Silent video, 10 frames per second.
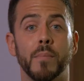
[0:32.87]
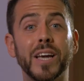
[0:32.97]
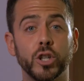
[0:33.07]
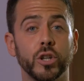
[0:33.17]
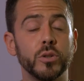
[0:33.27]

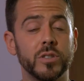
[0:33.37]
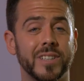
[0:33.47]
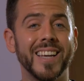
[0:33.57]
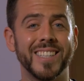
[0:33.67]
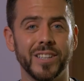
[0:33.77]
Make sure you
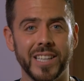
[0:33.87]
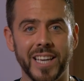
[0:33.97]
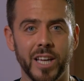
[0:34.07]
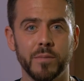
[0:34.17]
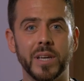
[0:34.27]
stay till
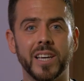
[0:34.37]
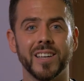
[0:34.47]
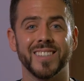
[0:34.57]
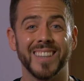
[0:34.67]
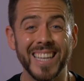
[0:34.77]
the end
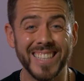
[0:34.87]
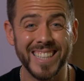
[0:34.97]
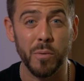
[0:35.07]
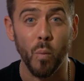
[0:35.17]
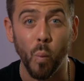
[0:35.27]
because less
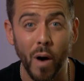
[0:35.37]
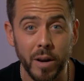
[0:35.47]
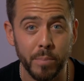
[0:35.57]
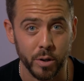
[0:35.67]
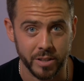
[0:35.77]
than
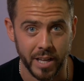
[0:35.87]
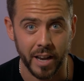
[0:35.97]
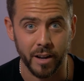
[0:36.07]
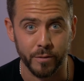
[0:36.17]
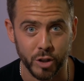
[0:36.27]

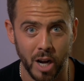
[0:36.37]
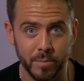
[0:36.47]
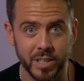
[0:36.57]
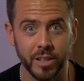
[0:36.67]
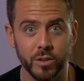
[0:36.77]
1% of
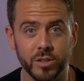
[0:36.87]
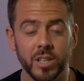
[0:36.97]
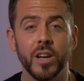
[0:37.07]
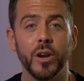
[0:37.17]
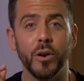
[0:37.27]
job
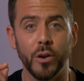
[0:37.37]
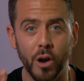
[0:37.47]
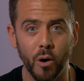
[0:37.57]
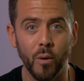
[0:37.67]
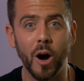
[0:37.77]
seekers
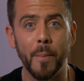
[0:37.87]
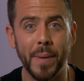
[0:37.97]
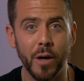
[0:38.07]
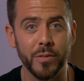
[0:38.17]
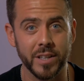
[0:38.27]
know
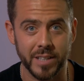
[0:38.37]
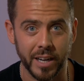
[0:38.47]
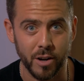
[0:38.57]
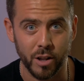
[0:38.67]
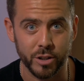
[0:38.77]
about this
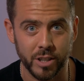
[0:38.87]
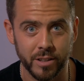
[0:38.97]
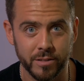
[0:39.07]
technology.